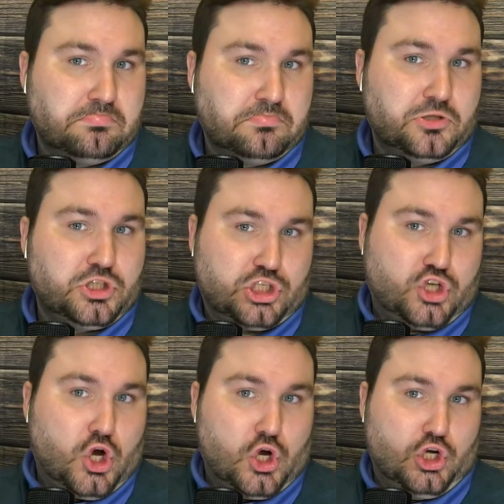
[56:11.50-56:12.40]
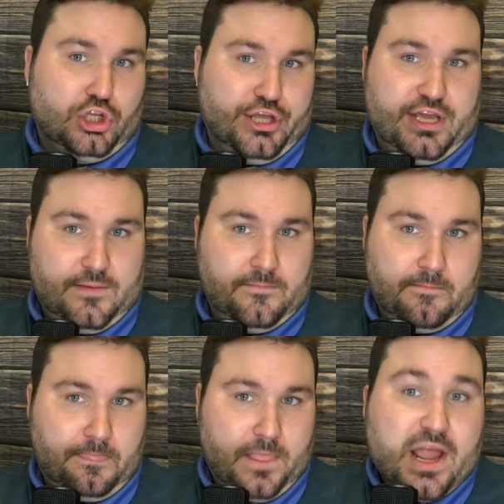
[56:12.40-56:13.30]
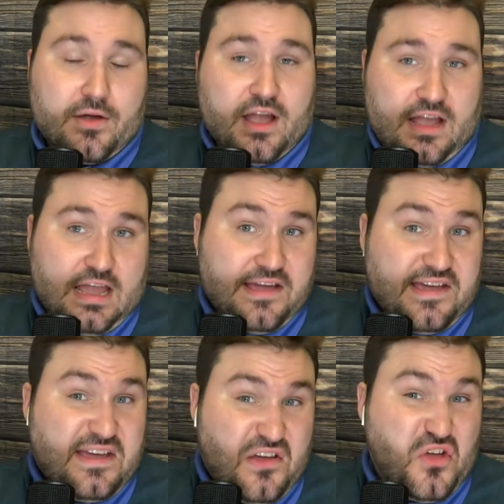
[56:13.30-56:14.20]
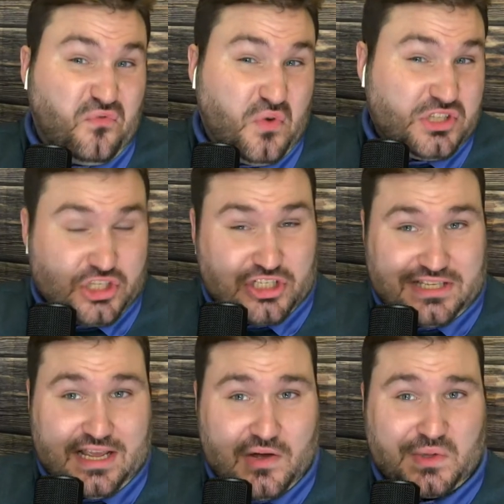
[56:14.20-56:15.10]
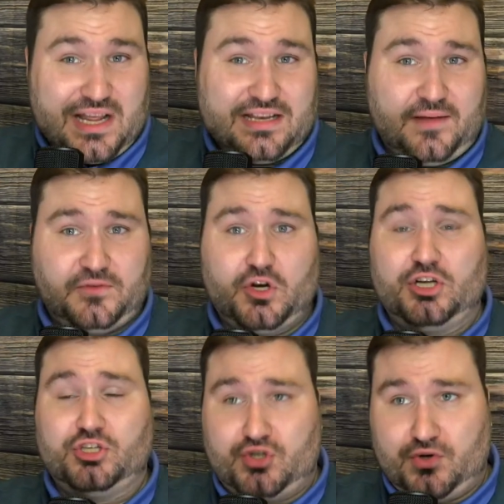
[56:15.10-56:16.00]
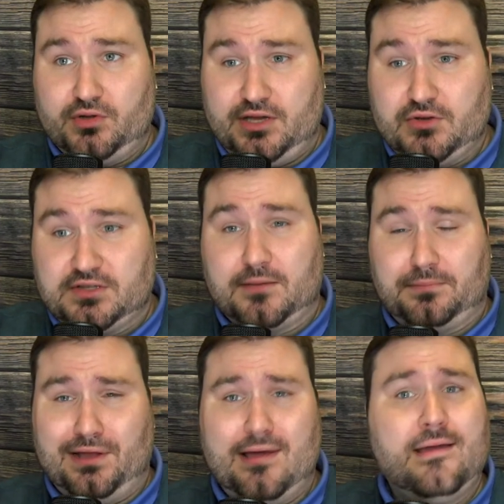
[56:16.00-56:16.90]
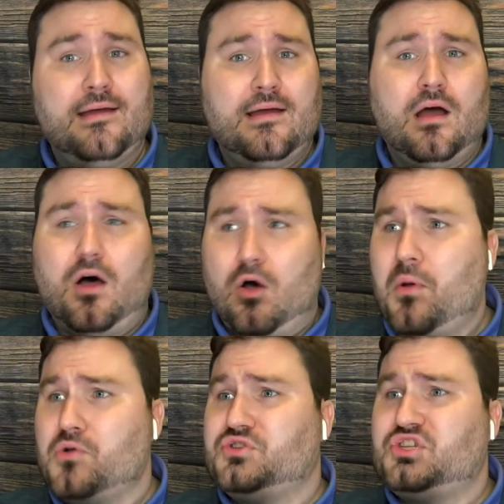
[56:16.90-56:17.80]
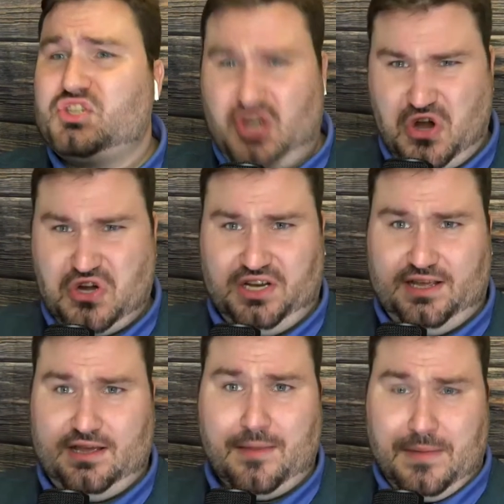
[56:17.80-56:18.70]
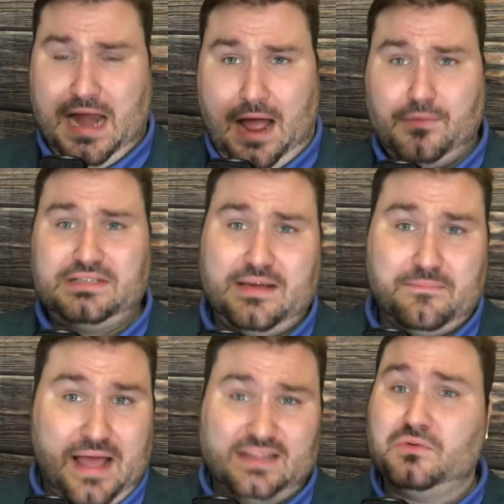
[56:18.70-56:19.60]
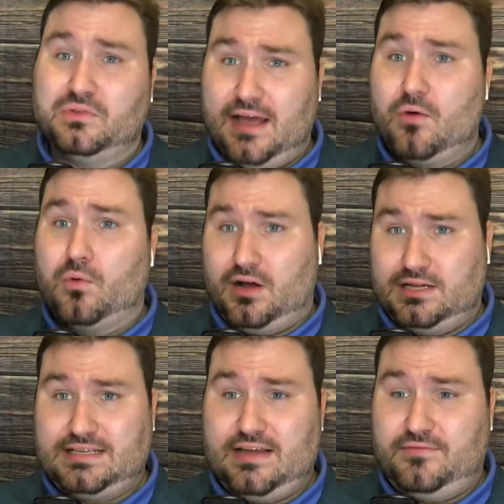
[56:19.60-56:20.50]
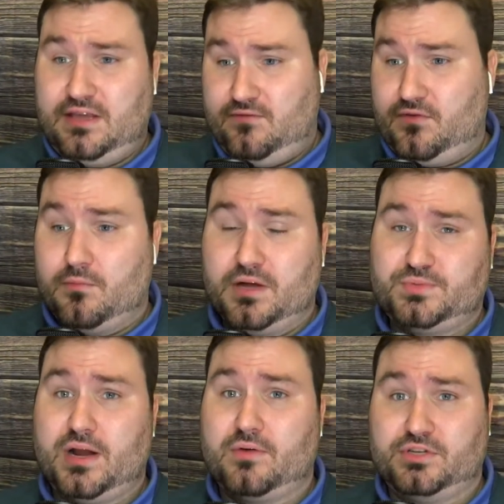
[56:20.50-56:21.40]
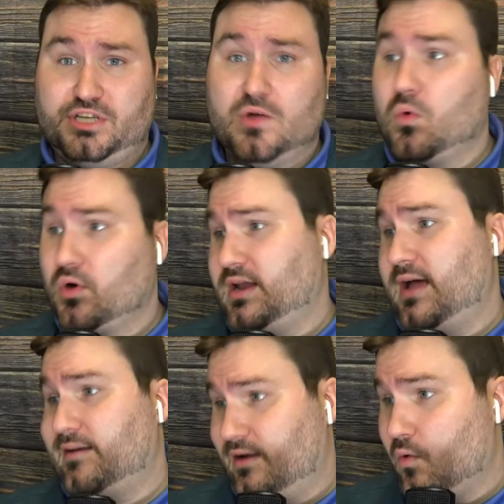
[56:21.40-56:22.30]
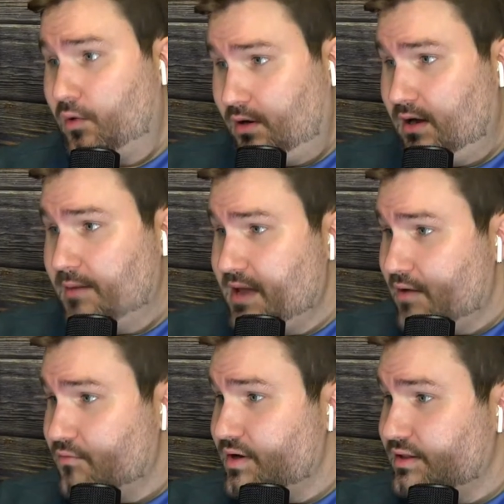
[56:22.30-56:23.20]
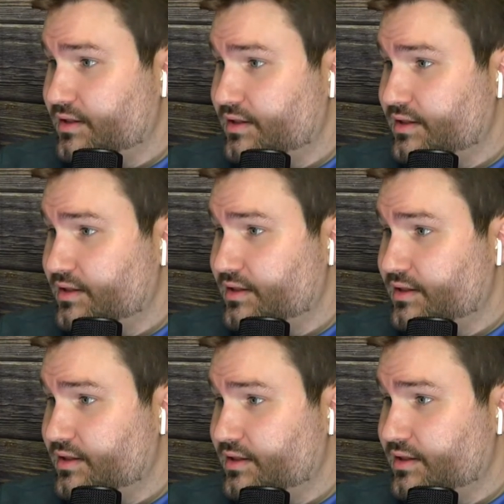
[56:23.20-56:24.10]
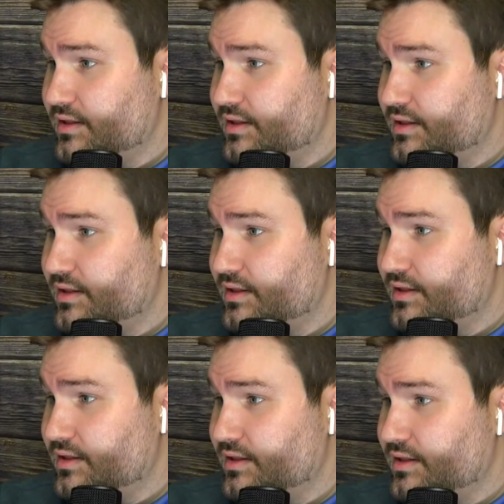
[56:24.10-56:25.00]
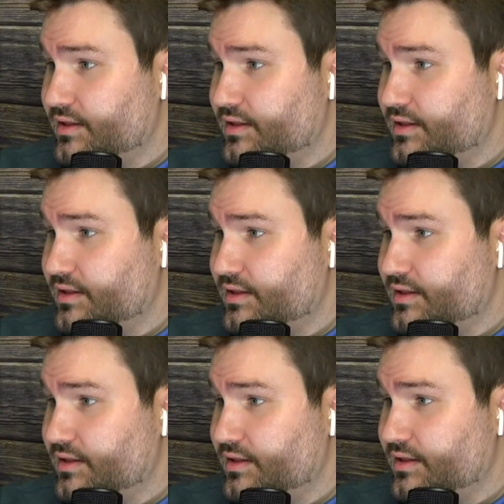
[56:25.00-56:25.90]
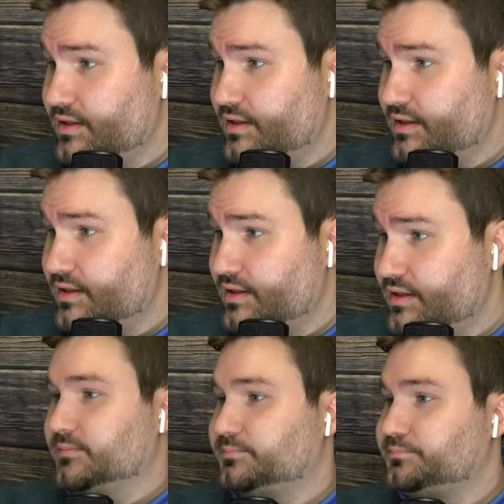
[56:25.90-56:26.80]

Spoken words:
certainly. If what you're seeing on that depth chart is truly who's going to play, almost certainly. I mean, I would take Matthew Langwa at safety and feel much better with Jay Ward down at corner. I mean, I really would. Let's see here.